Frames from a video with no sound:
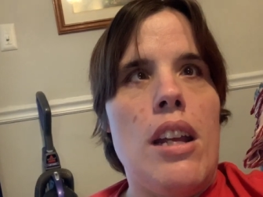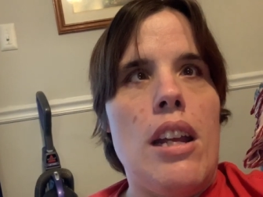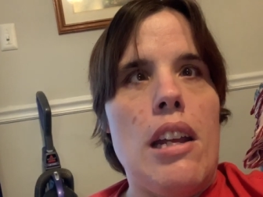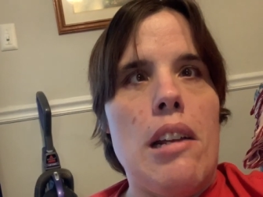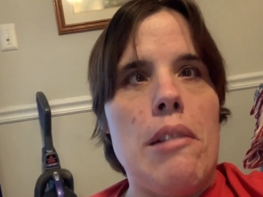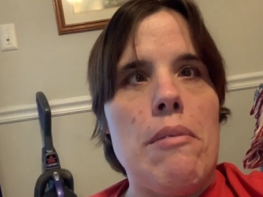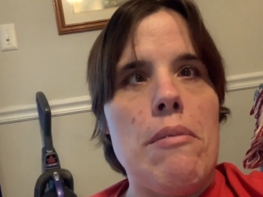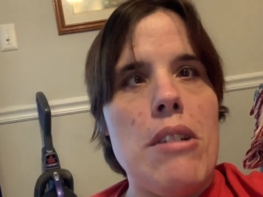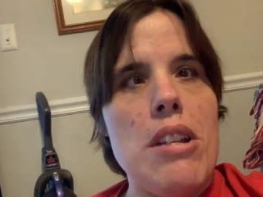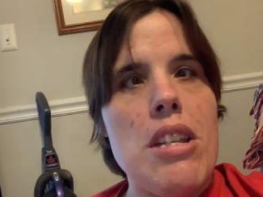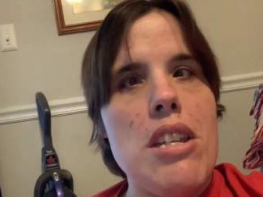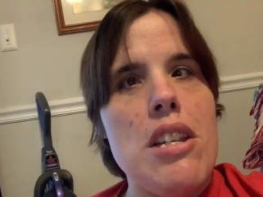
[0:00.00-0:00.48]

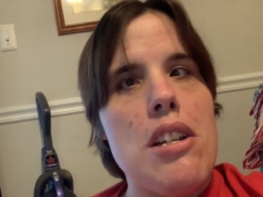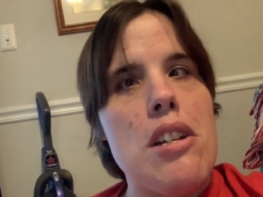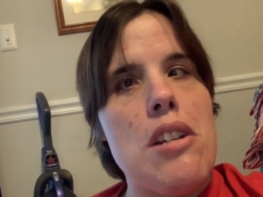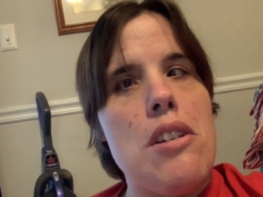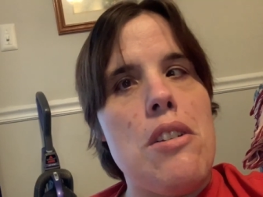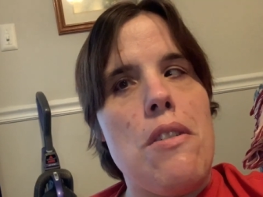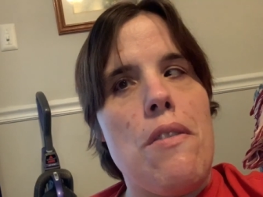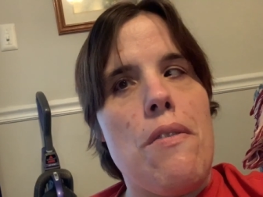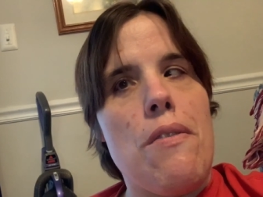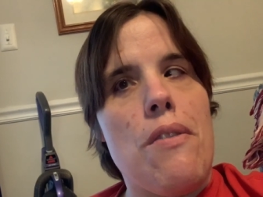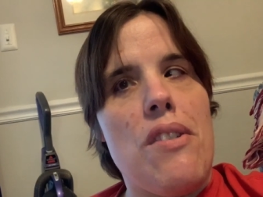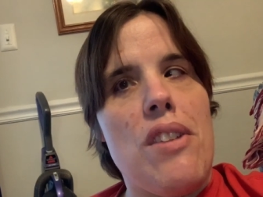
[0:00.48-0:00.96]
And what you
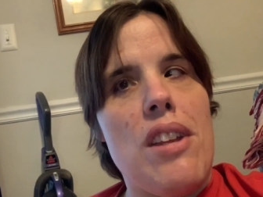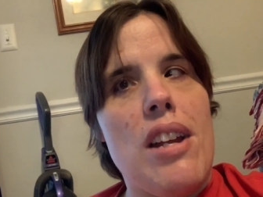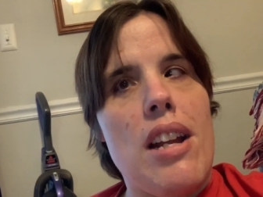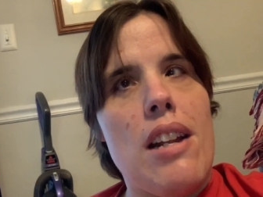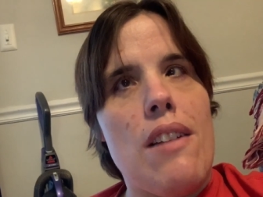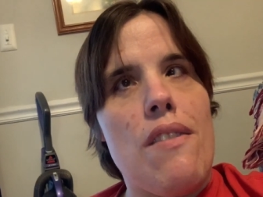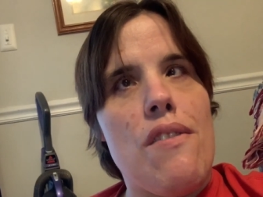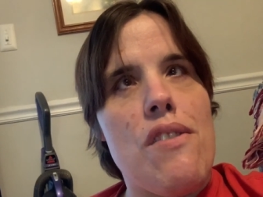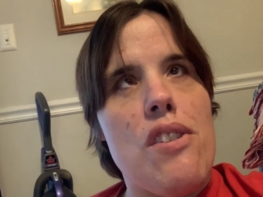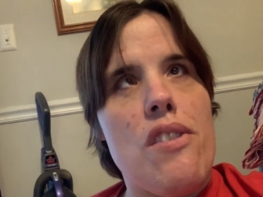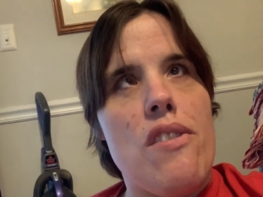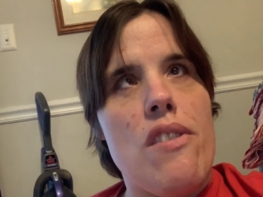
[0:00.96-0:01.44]
could do for
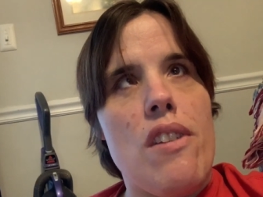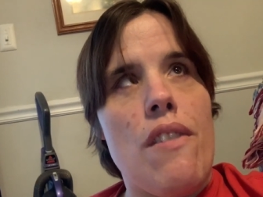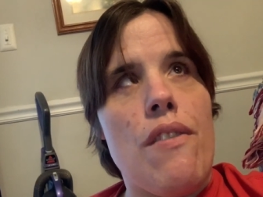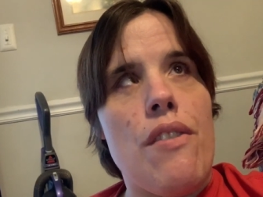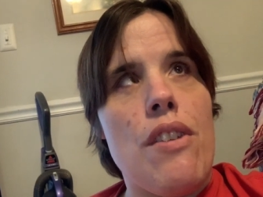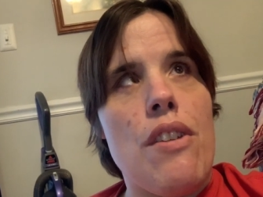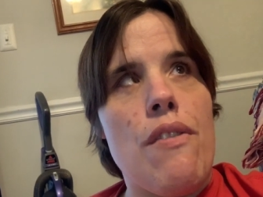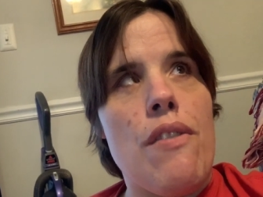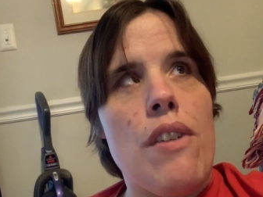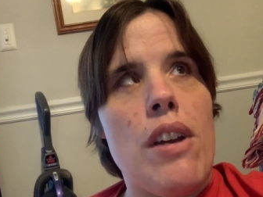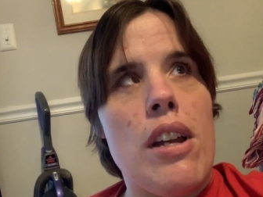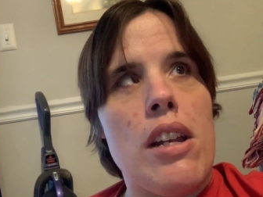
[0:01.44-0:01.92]
that,
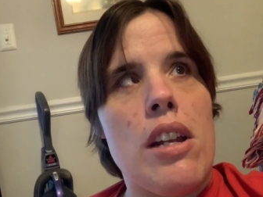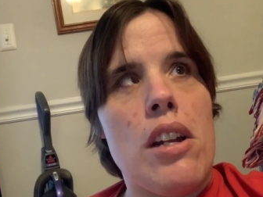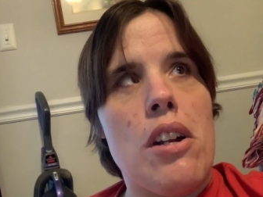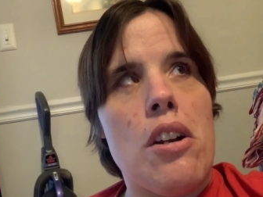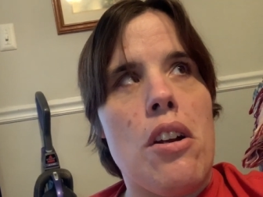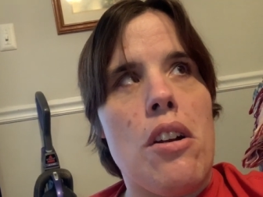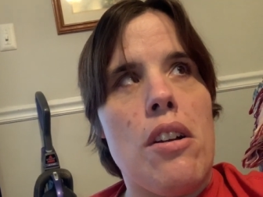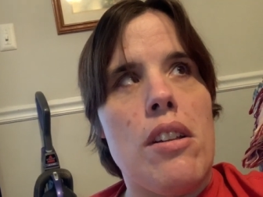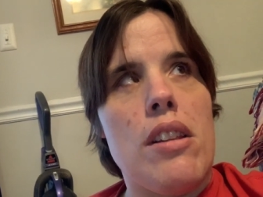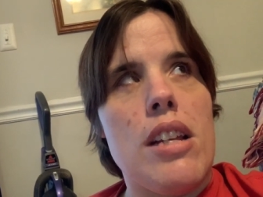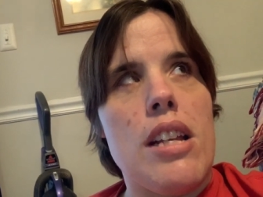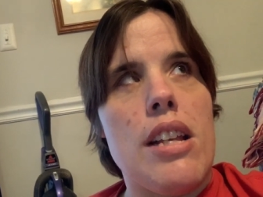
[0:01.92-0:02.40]
if you find a
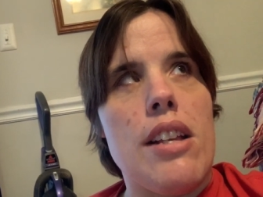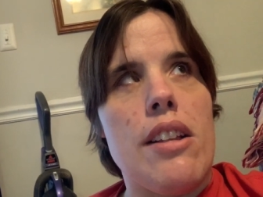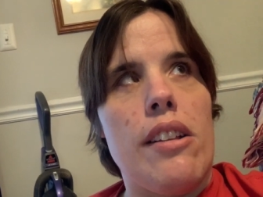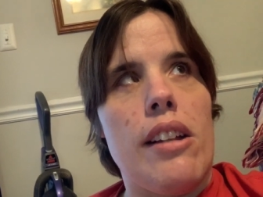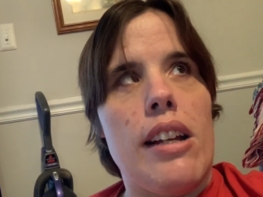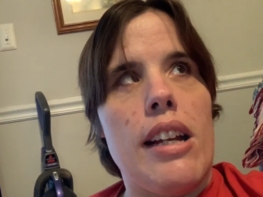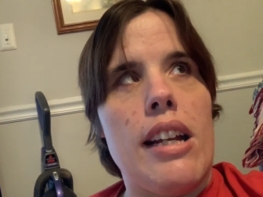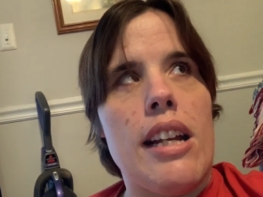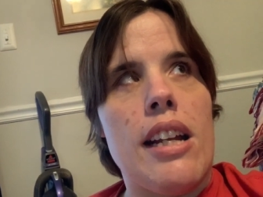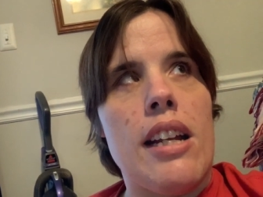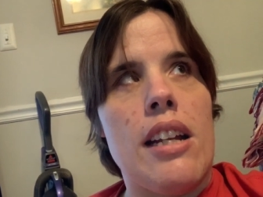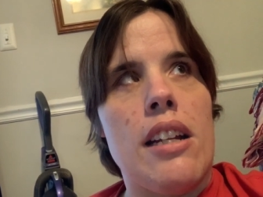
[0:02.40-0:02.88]
card that you
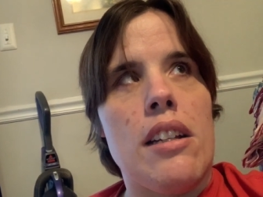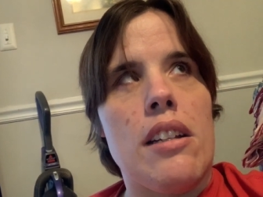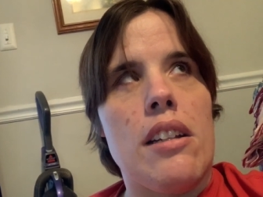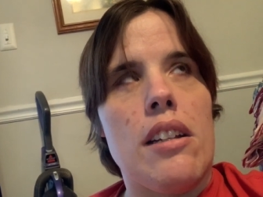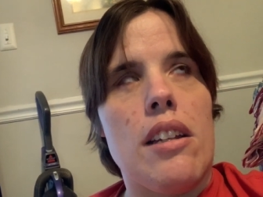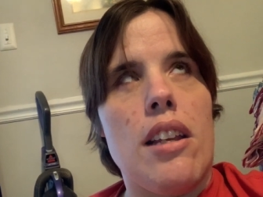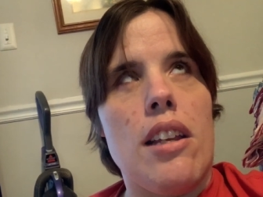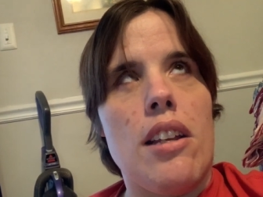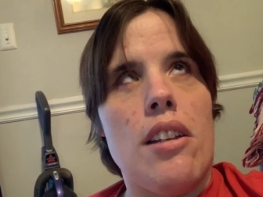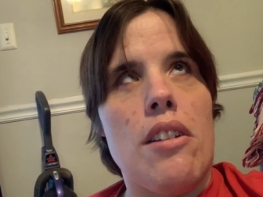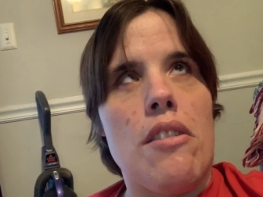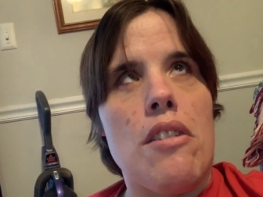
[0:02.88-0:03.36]
like and,
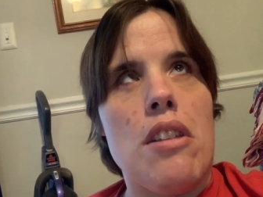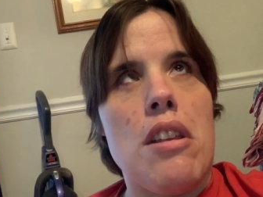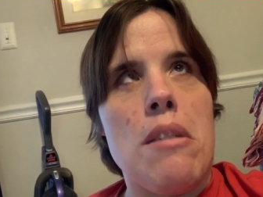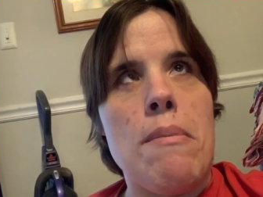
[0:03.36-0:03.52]
you know, you